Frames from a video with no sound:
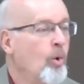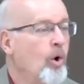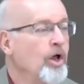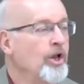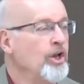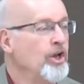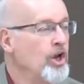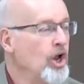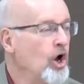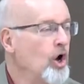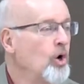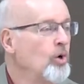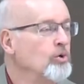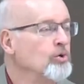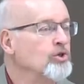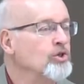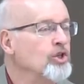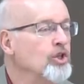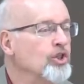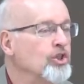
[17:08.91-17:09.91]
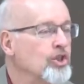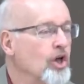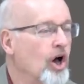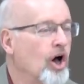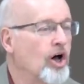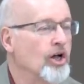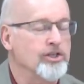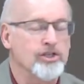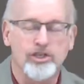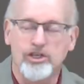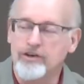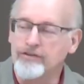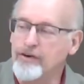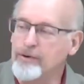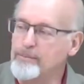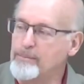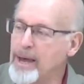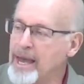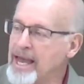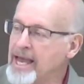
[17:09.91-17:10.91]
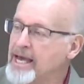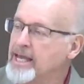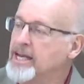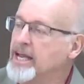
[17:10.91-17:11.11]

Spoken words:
one knows the thoughts of a man